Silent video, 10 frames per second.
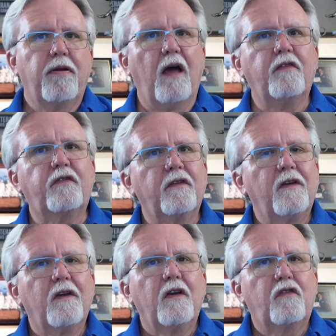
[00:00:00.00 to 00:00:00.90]

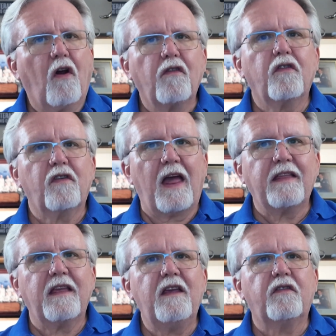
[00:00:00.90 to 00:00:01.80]
Plus, chargers
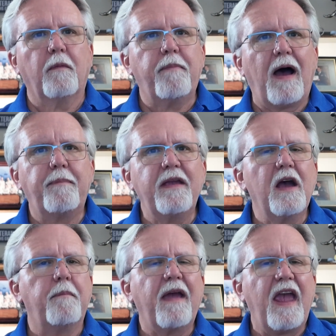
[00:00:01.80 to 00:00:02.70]
like these are
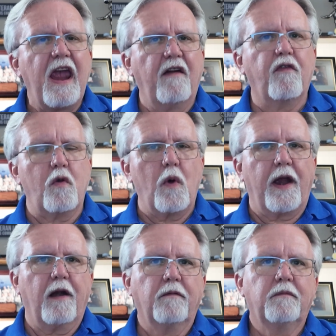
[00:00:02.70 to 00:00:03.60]
popping up
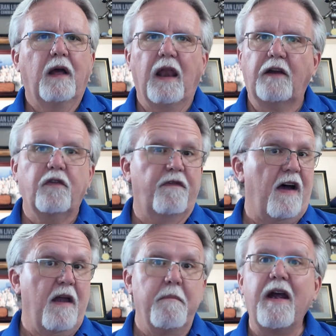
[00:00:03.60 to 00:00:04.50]
everywhere.
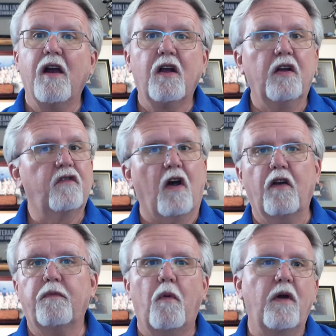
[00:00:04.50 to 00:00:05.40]
Electrify America,
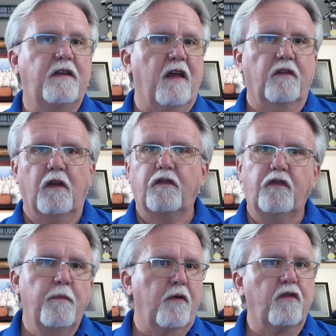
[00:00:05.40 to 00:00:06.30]
ChargePoint, Tesla
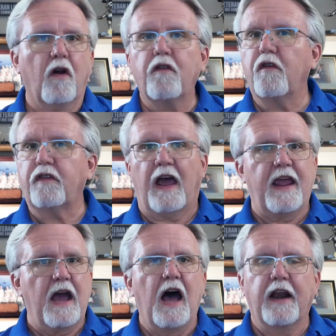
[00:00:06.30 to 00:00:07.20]
Superchargers,
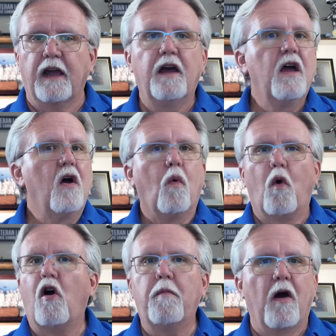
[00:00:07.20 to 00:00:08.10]
Ayana,
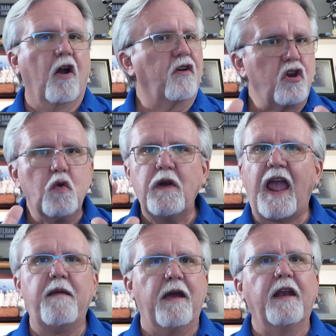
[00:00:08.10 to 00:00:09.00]
Walmart, you
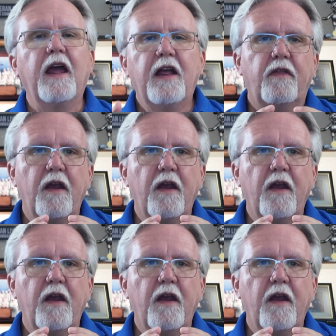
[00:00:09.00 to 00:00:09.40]
name it.